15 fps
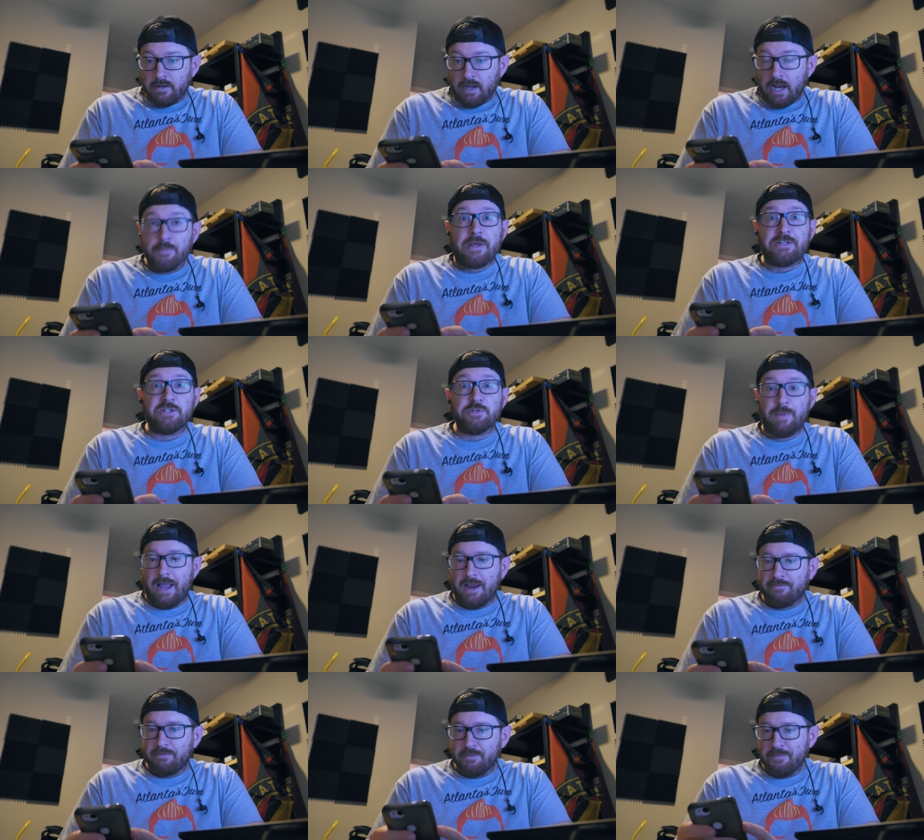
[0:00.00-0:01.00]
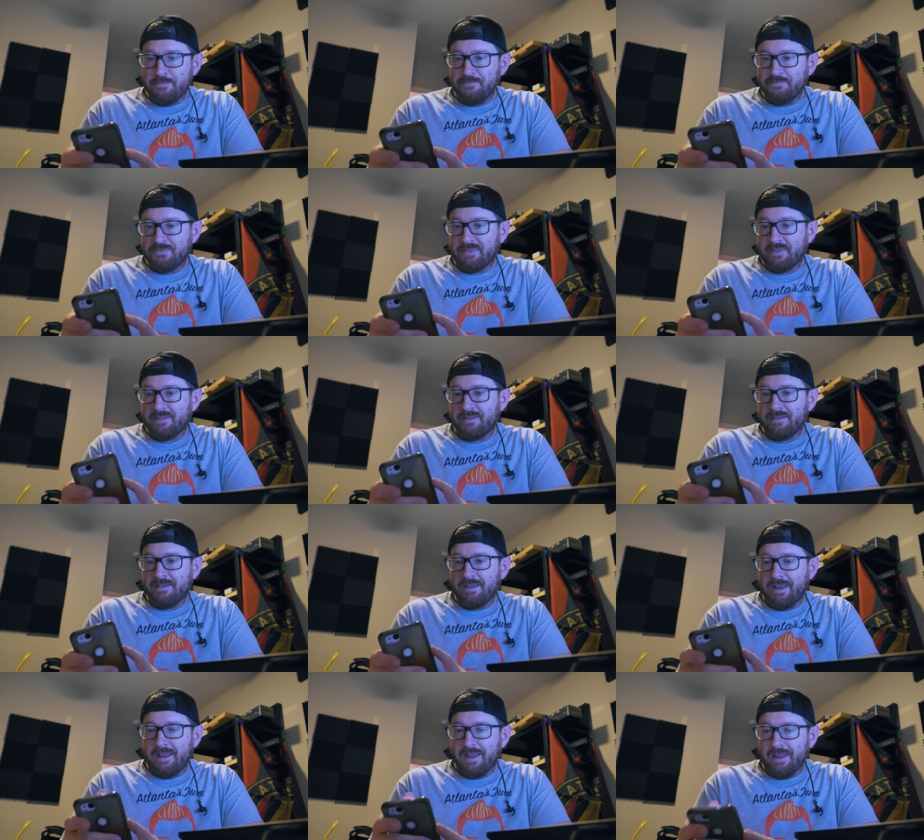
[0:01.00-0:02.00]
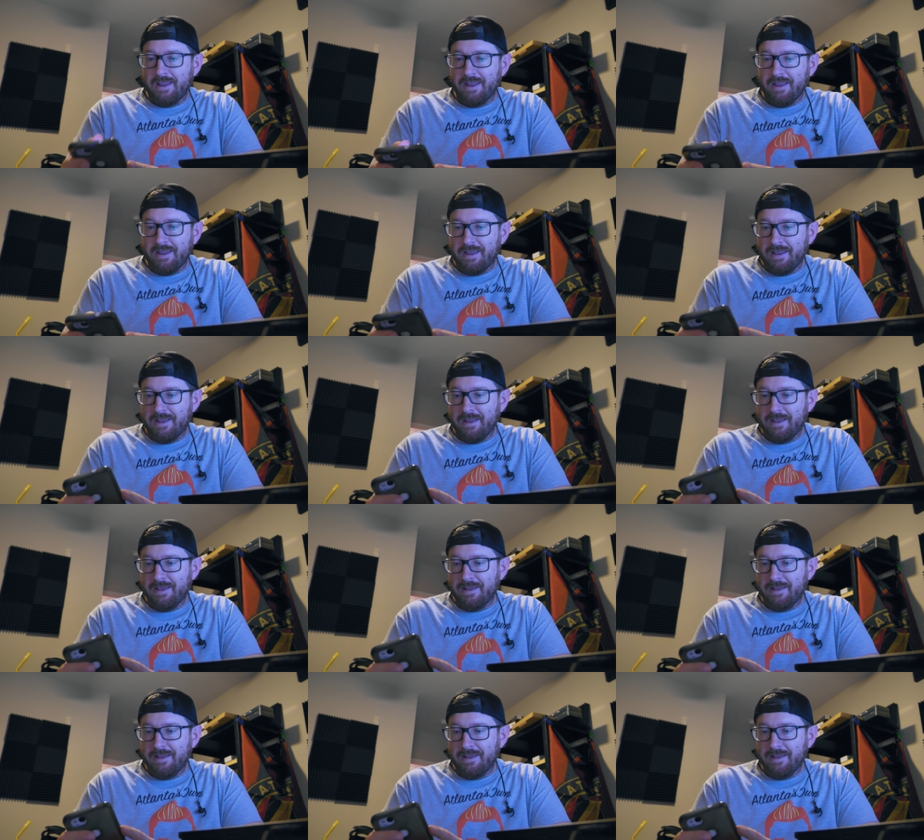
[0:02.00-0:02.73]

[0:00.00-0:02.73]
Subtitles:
got a message back from him, and